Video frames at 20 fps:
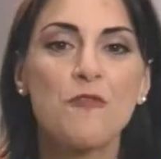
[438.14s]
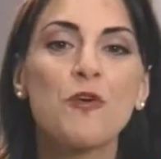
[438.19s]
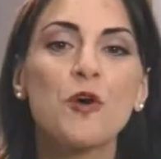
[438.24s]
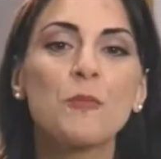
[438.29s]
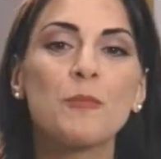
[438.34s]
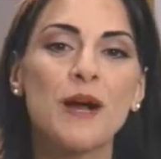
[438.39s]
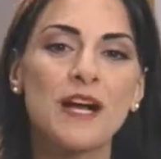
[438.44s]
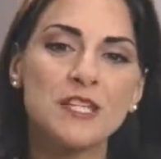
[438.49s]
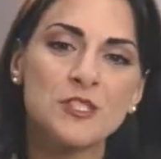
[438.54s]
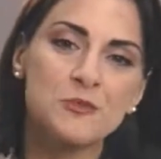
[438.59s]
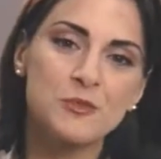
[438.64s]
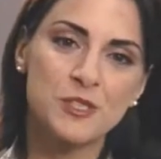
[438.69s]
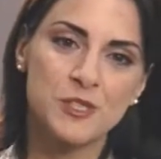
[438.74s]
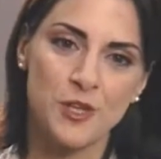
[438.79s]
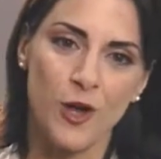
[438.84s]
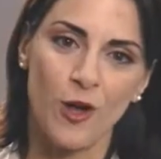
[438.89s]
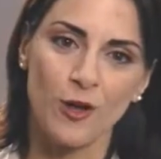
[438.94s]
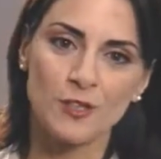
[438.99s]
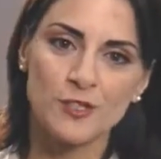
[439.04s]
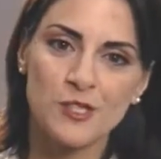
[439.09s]
For best
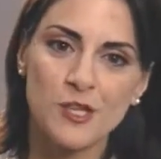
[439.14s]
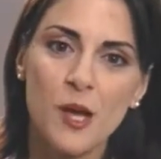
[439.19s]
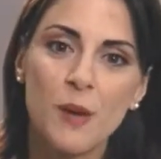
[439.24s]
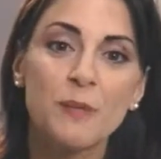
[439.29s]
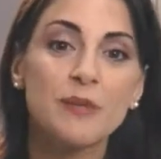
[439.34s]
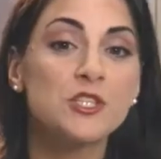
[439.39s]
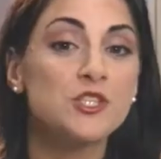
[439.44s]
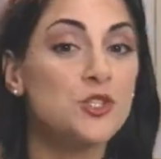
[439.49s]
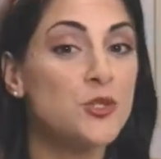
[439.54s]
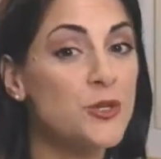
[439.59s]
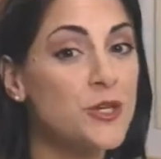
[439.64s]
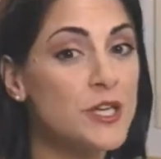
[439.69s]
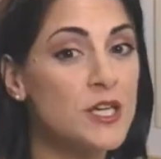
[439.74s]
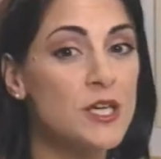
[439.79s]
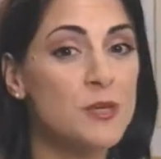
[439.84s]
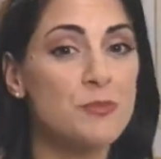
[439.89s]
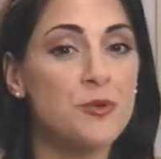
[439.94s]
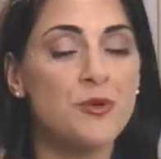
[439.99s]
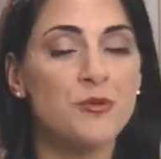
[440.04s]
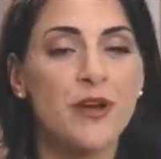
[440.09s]
results, be sure to
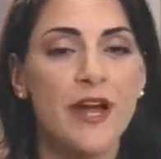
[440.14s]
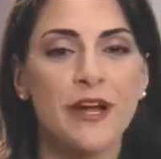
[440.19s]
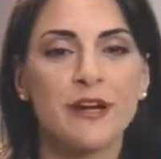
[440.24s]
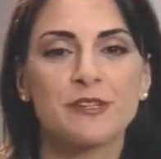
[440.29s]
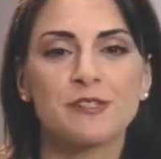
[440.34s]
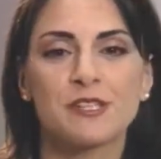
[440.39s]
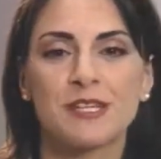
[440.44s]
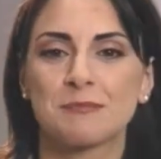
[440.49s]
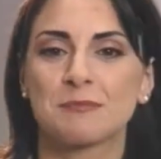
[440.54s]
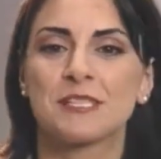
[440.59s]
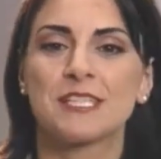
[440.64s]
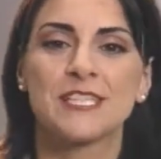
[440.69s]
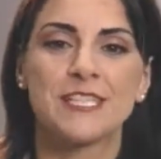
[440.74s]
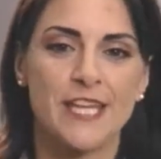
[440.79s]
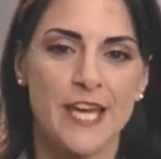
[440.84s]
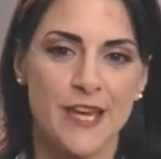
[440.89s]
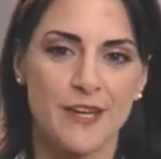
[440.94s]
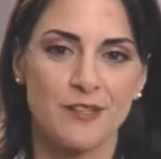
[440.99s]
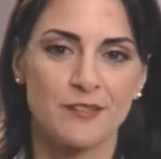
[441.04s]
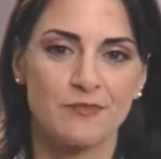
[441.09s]
keep your records up to
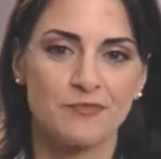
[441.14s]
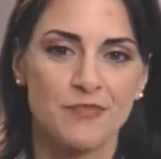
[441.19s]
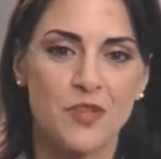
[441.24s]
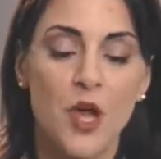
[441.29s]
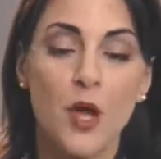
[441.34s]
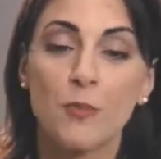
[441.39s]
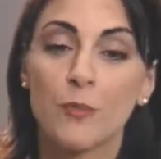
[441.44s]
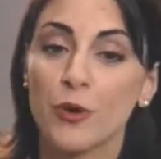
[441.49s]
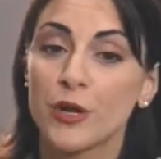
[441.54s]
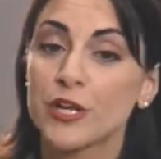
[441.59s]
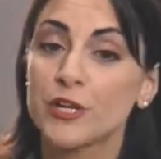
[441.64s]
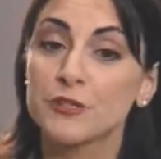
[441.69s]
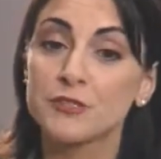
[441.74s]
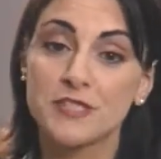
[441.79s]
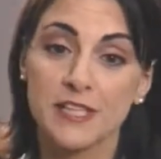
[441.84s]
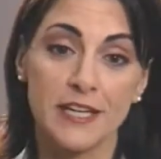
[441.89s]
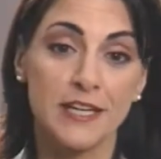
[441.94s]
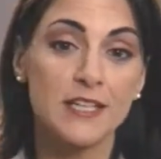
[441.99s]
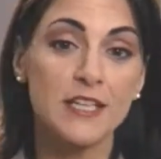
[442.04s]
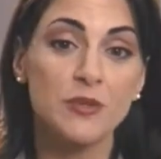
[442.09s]
date. Bring your
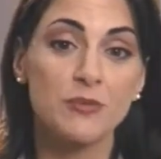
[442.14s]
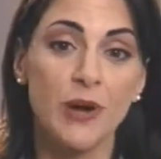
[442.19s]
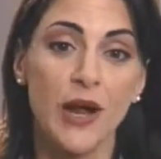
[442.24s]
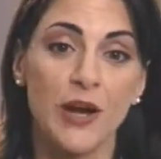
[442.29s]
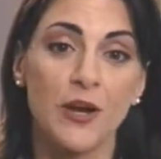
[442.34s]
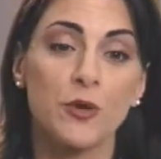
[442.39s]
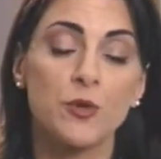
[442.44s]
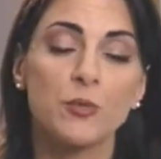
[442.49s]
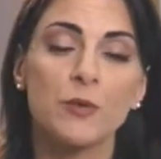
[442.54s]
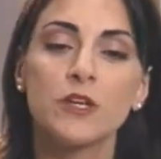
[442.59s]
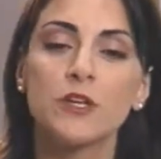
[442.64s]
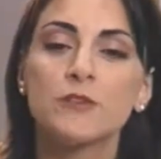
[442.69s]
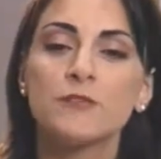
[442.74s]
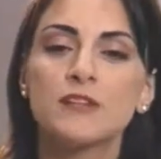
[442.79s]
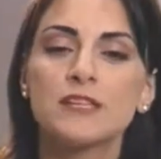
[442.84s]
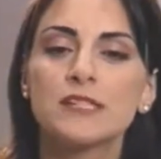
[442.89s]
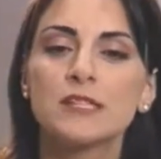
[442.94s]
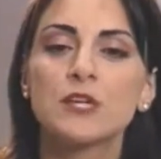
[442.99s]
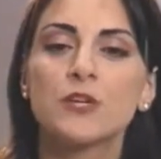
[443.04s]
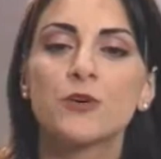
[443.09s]
daily record when you
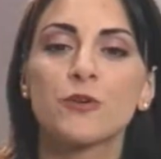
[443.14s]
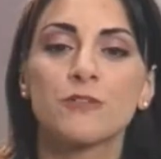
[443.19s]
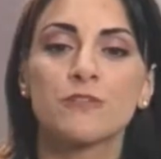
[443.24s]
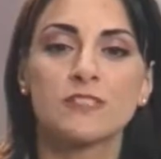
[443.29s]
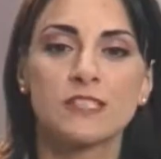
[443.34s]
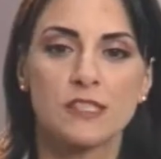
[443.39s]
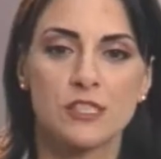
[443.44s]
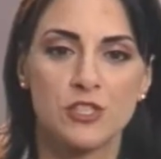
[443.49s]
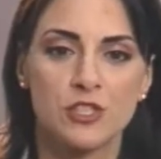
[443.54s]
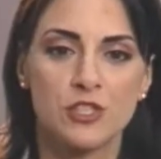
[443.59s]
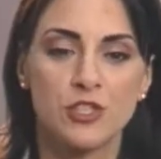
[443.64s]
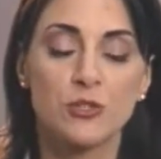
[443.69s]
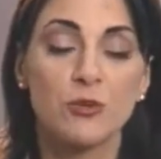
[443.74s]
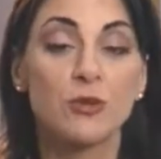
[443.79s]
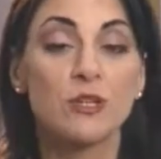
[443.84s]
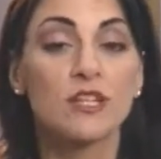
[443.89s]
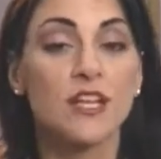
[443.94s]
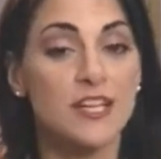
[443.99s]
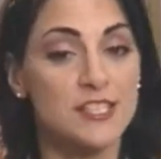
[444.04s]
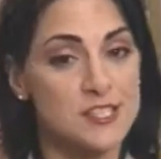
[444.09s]
visit your physician
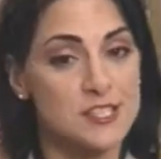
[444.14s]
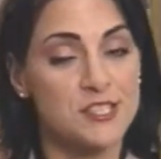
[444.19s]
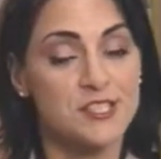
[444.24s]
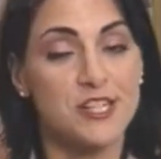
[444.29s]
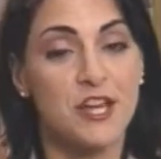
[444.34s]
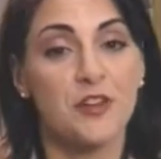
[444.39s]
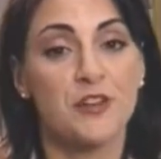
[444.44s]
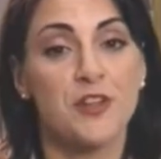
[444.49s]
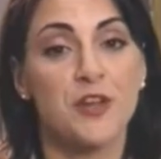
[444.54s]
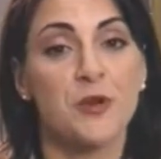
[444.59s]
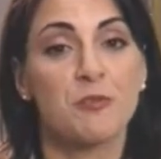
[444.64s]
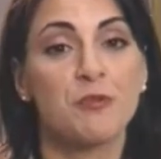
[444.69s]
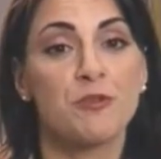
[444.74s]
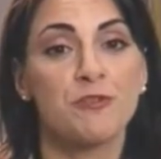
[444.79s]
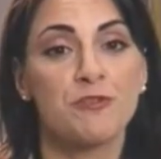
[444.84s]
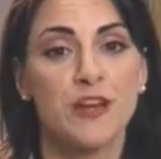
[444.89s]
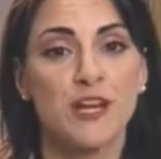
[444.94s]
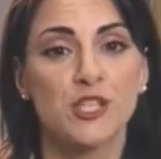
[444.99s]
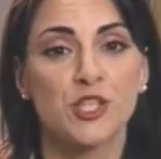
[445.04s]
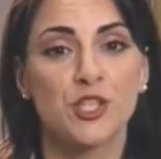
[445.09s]
or licensed healthcare
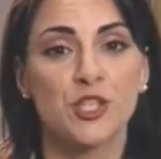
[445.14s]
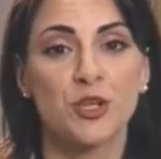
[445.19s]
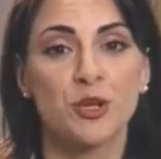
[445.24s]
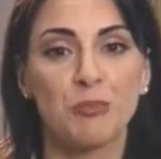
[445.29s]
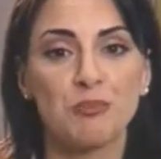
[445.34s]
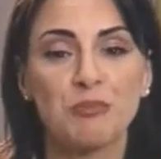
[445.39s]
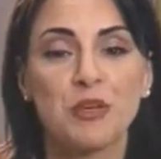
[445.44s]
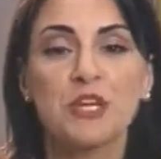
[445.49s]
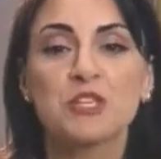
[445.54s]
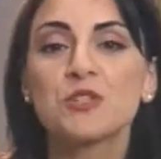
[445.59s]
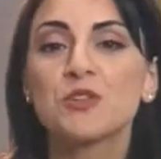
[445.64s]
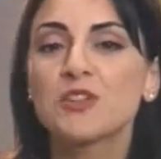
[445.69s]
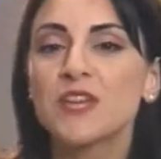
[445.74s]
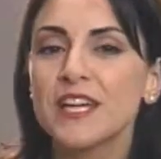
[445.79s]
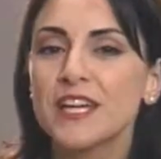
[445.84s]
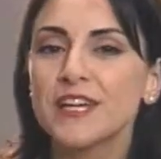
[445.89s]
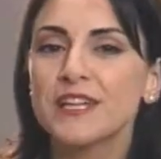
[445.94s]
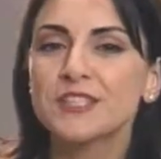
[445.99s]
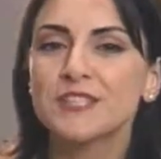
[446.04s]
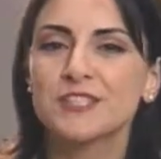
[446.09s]
professional so
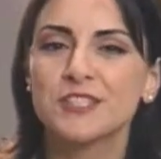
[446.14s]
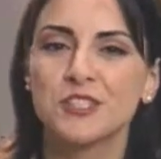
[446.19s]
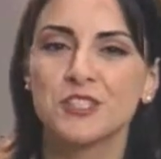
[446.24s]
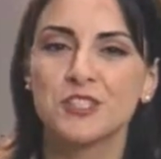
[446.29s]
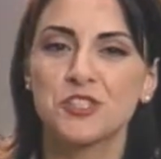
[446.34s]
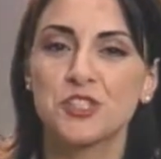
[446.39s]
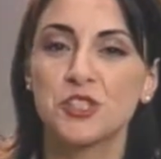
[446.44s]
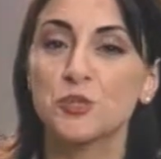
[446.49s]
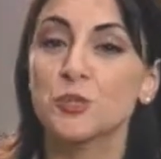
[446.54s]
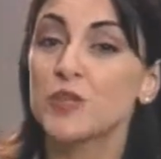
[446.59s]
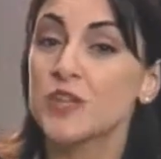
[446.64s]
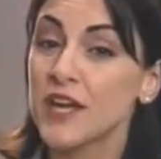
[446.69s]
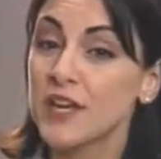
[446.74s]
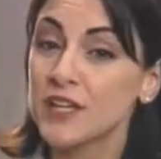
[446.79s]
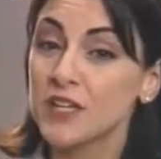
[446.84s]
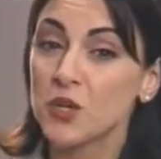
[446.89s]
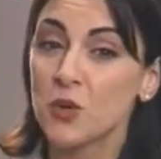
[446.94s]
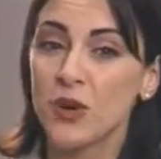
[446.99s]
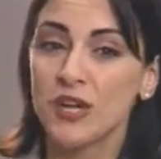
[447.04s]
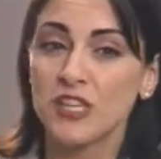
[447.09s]
they can assist you with
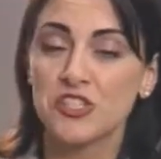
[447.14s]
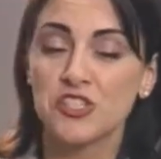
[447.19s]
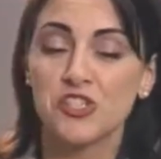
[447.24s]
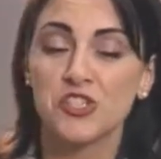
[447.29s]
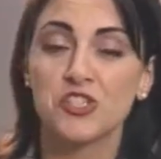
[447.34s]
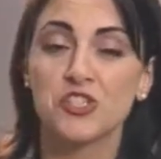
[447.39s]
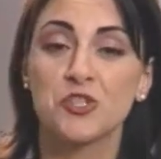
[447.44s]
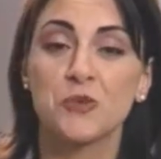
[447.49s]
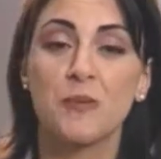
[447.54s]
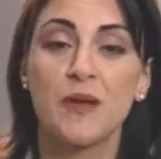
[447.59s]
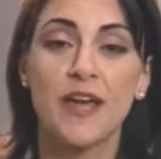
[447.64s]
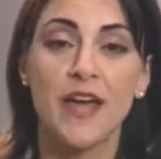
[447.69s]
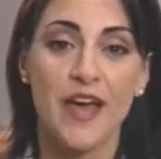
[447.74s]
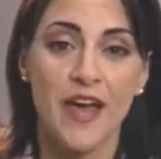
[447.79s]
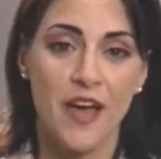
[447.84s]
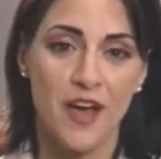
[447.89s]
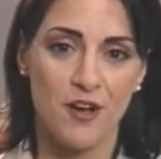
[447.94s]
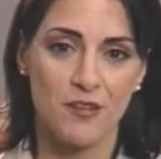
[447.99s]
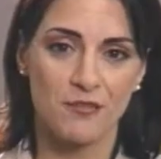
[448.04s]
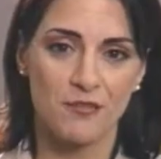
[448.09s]
any questions you may
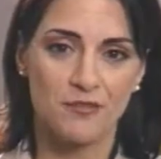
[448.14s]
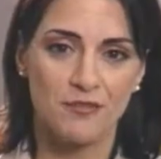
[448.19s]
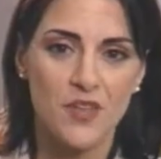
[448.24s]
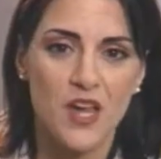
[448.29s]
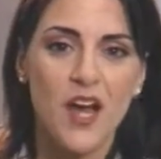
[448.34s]
have.